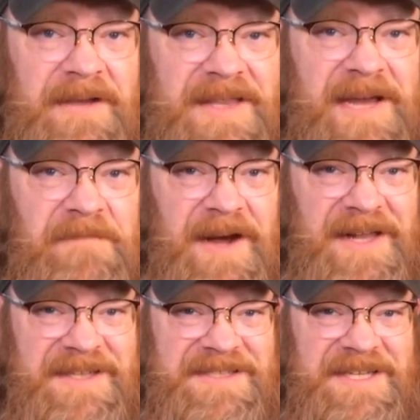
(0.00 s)
about that
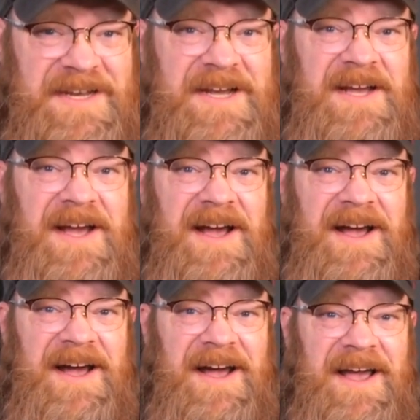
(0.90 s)
policy
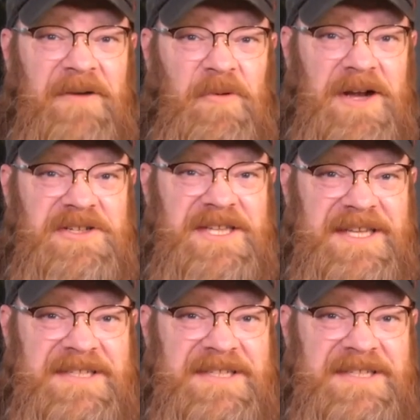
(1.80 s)
uh, and what